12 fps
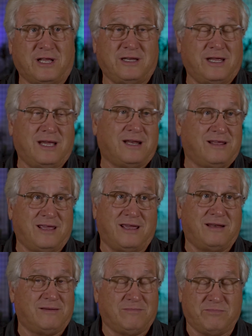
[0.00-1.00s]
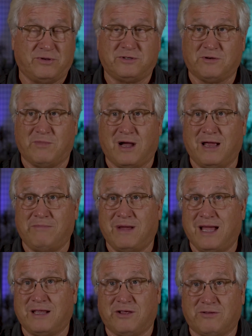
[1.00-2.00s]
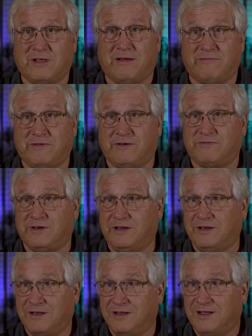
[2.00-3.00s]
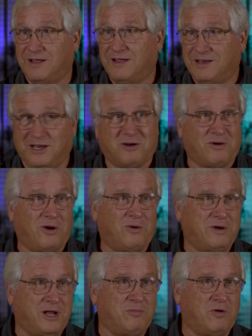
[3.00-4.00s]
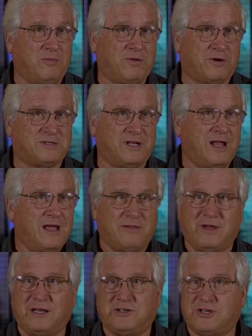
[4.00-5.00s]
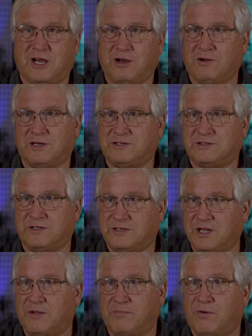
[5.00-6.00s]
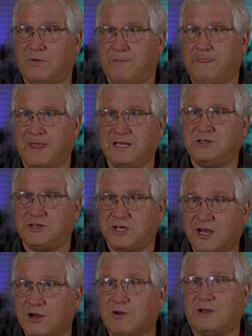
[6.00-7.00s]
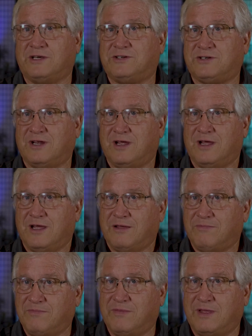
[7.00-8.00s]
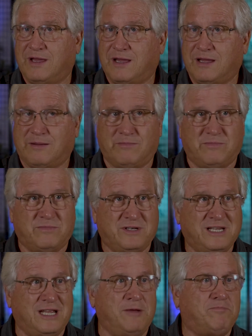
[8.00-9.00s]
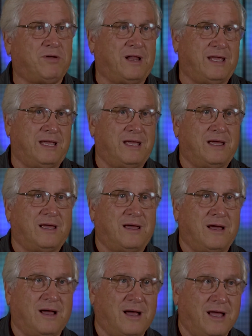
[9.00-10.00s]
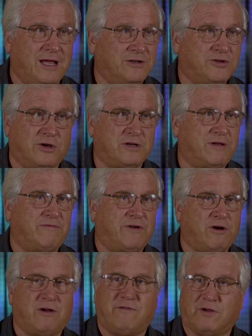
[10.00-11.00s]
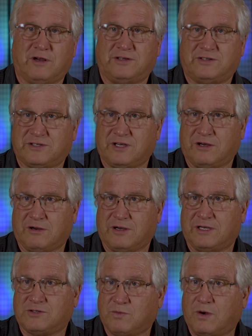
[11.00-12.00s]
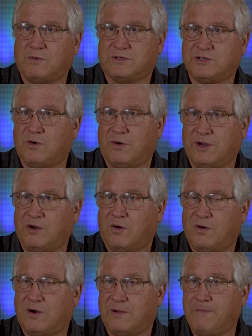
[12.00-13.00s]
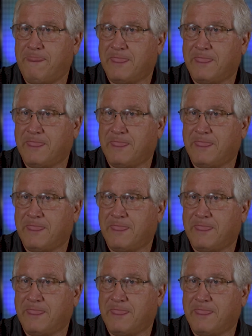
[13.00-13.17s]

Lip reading: they did. Again, put your mind back. You're that 50-year-old Hebrew person. They cherished the temple. They cherished deeply and took it very, very serious what was going on